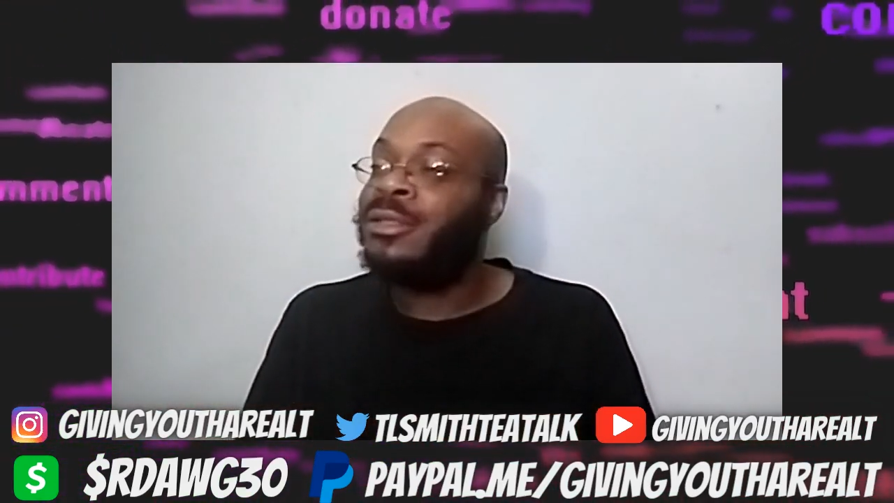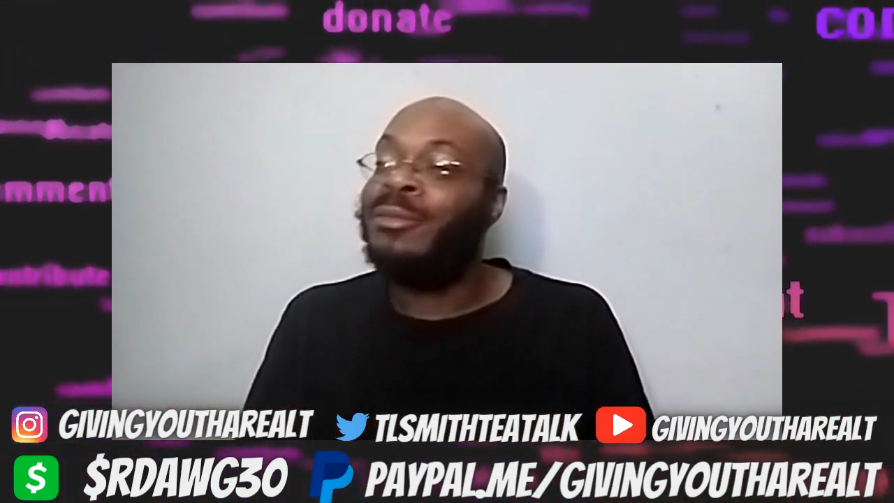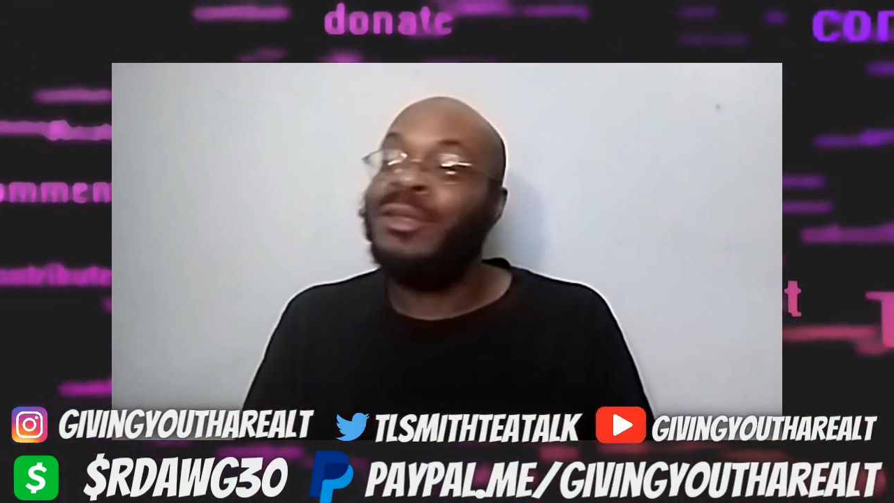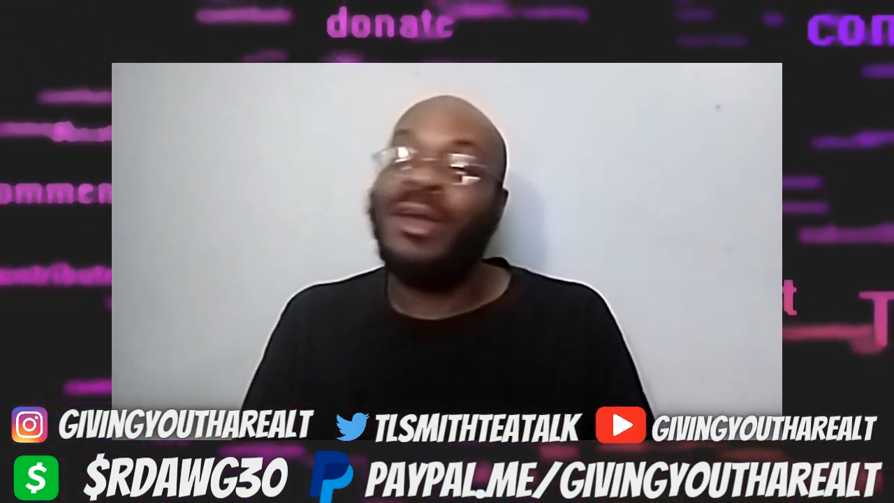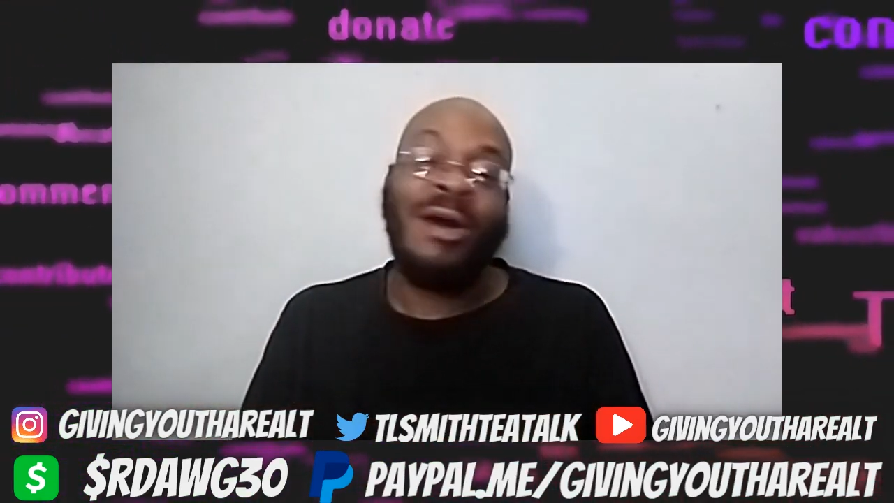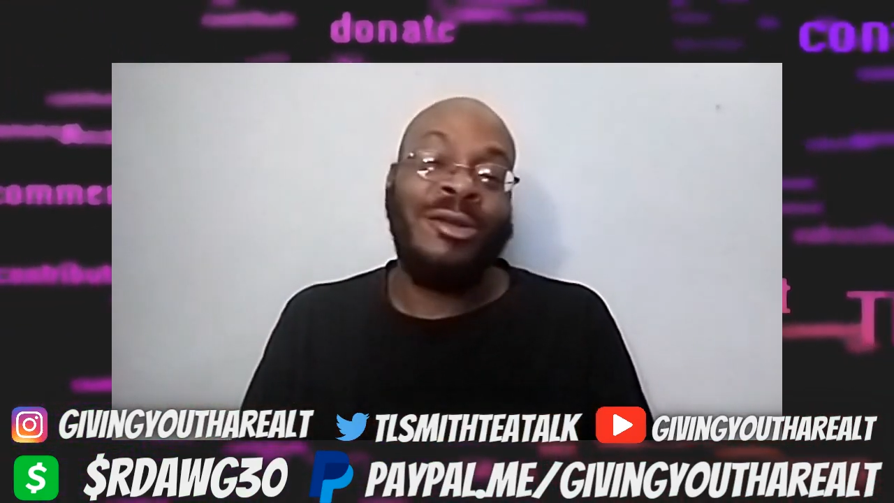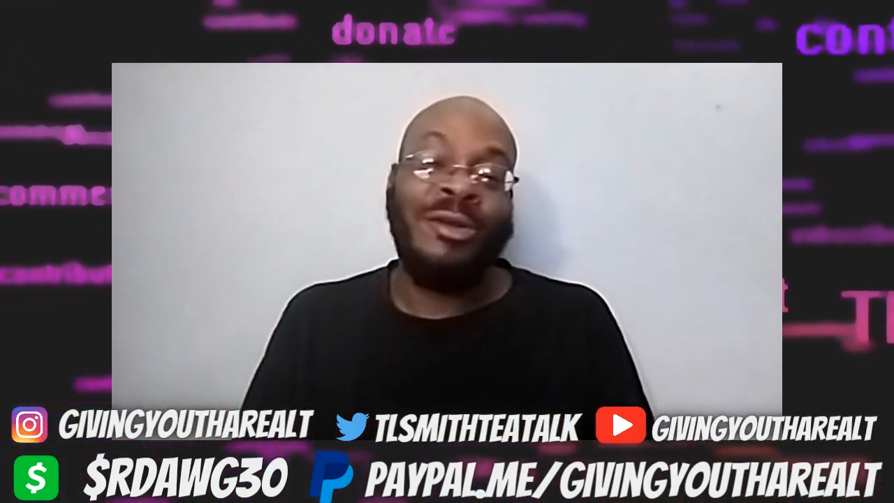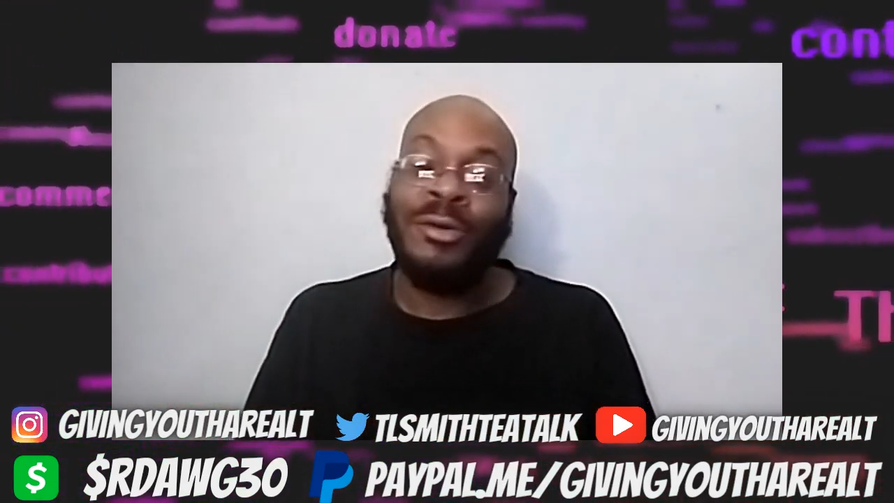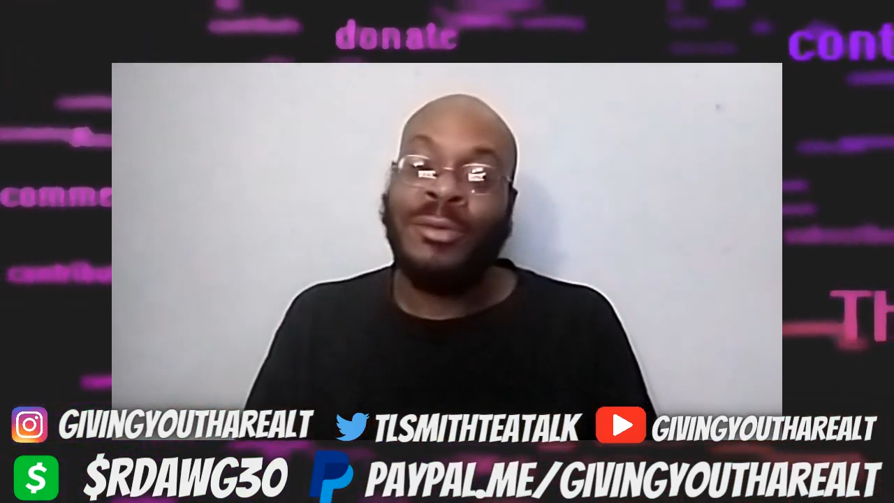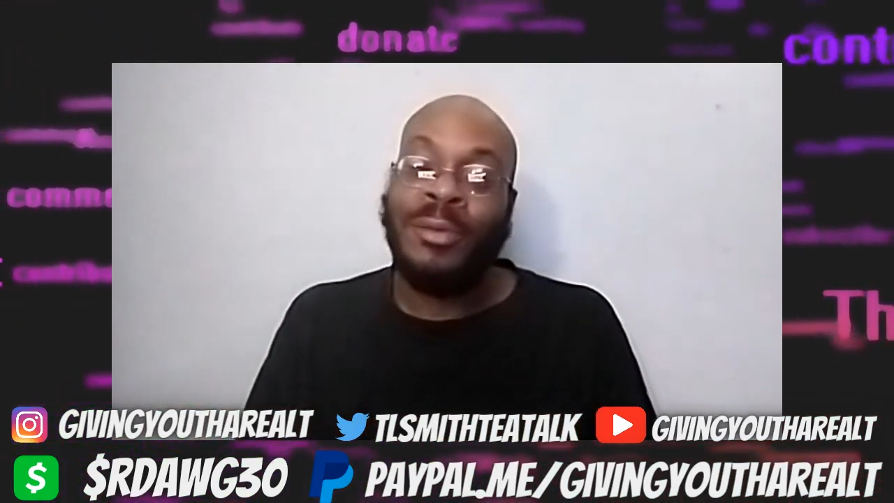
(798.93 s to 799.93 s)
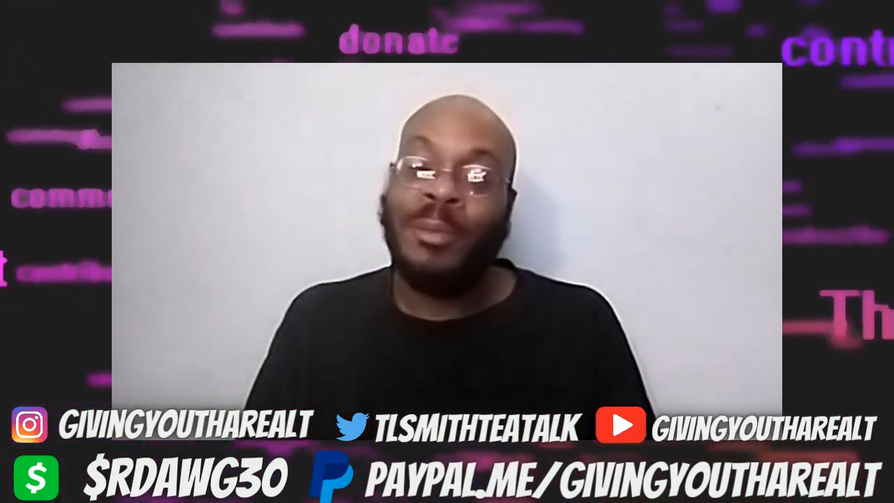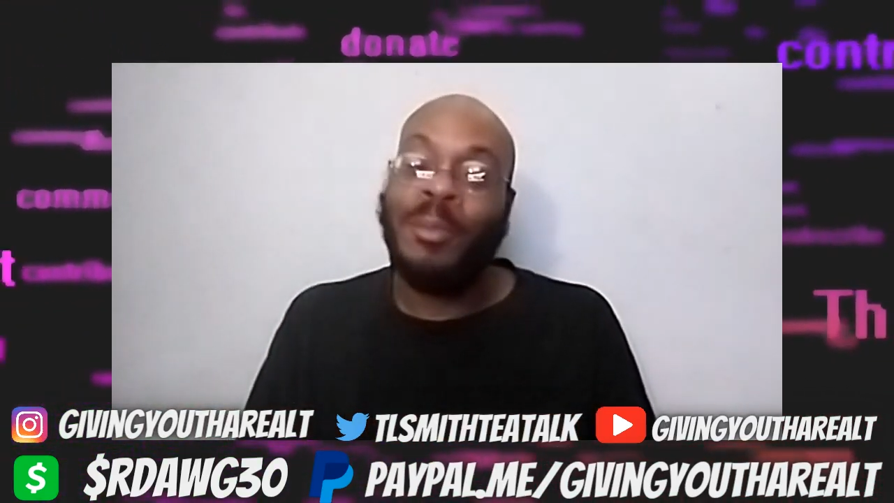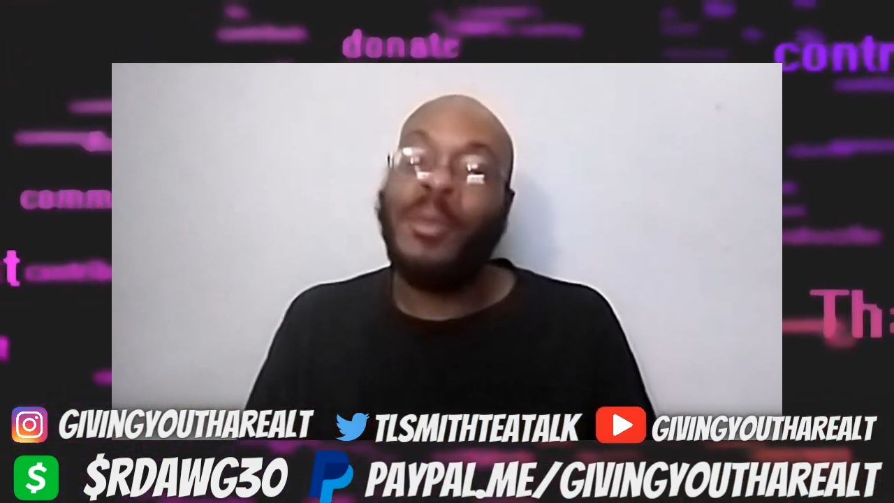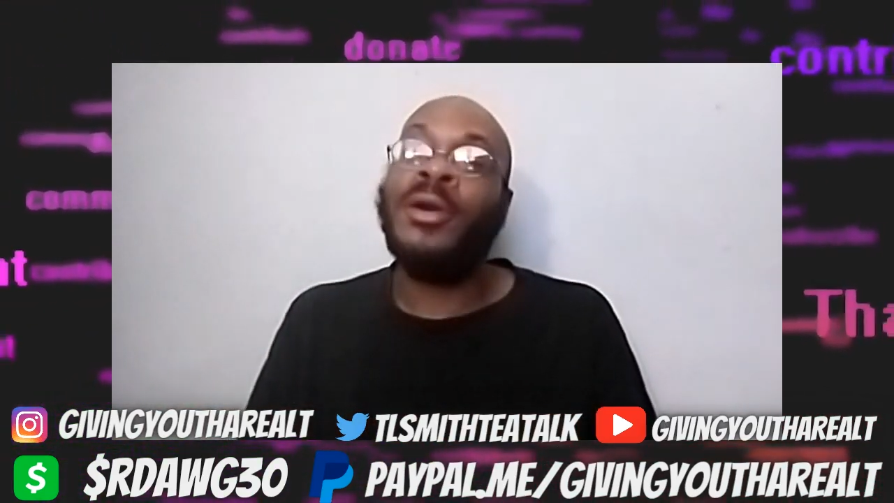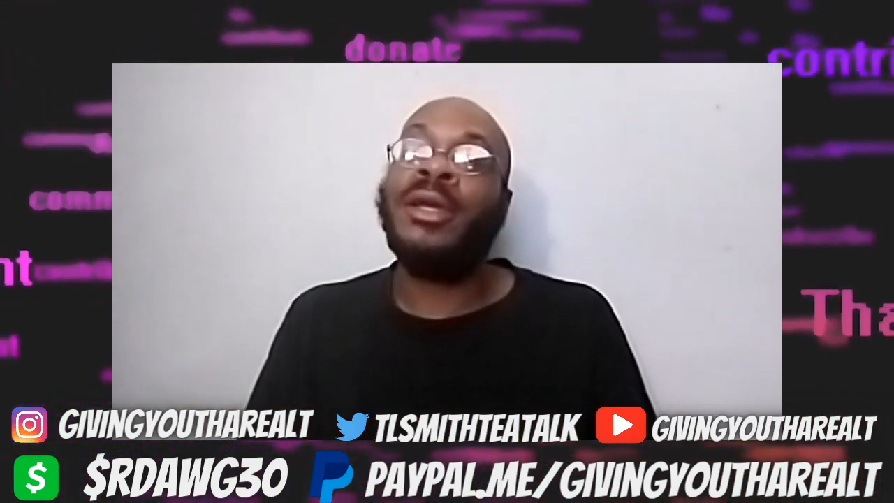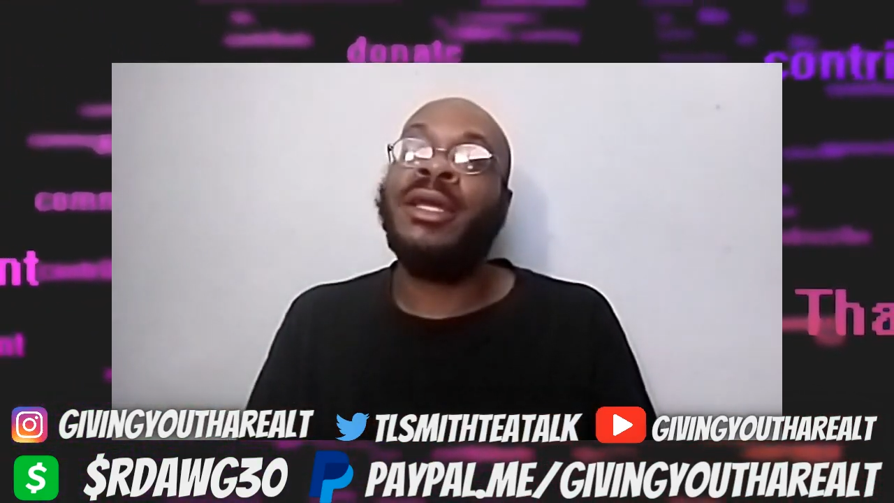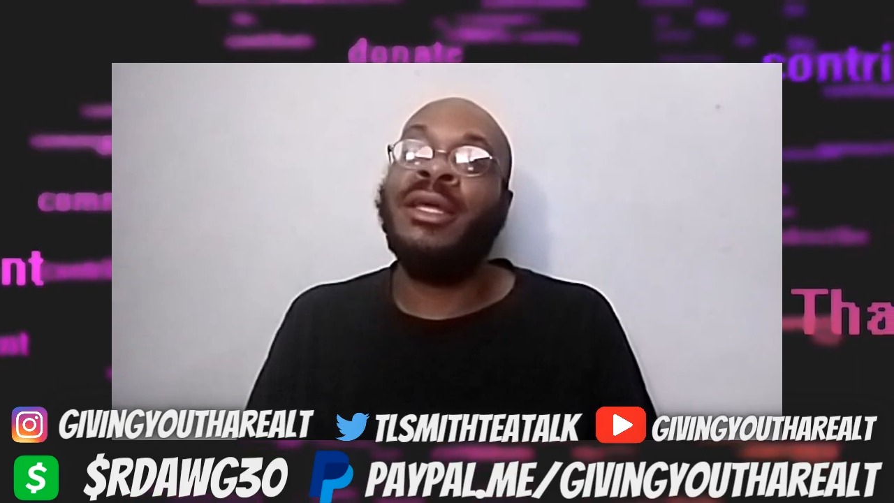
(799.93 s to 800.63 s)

Y'all know, Morgan